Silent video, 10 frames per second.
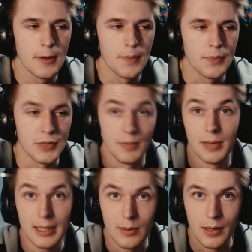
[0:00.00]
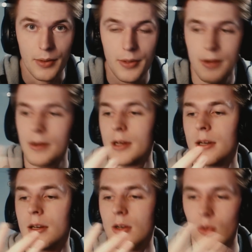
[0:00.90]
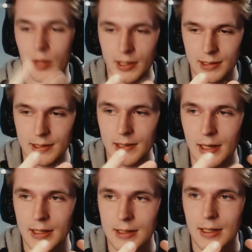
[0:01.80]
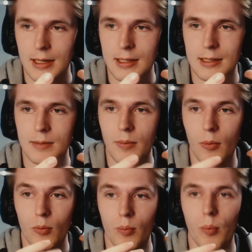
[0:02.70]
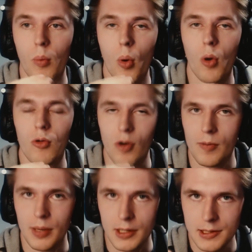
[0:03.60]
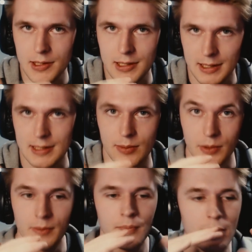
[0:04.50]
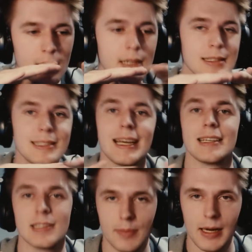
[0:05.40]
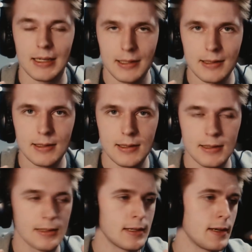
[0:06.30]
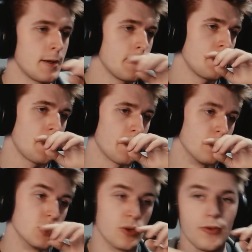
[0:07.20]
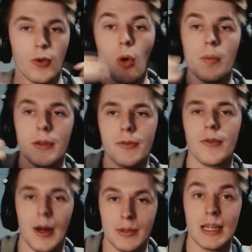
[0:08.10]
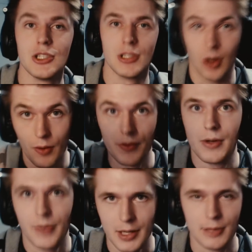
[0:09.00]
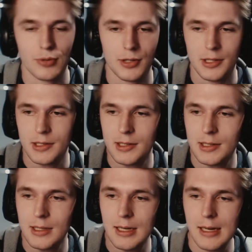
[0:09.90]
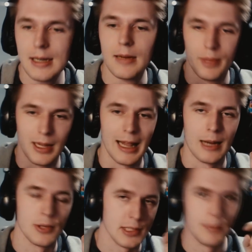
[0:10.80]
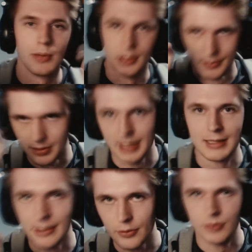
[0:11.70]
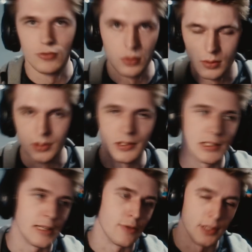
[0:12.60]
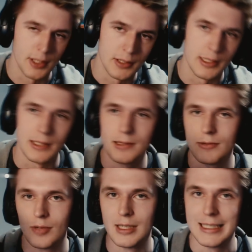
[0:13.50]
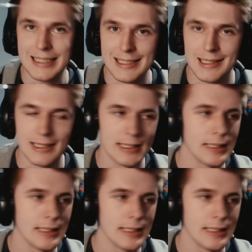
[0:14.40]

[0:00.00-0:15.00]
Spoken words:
to play with, we can design a more robust, sensible test bed, which will form the foundation of the final product, but allow us to plug and play different rules, different units really easily.